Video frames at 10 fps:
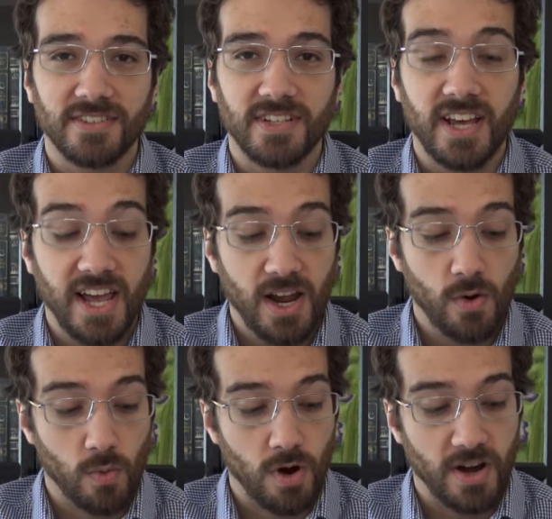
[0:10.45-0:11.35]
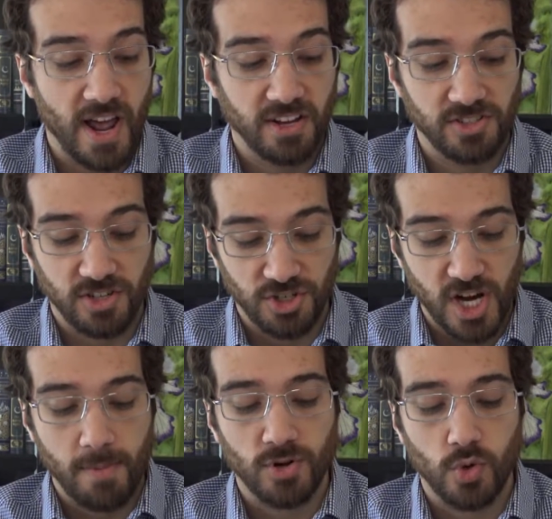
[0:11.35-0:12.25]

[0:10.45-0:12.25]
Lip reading: Today we're on Exodus chapter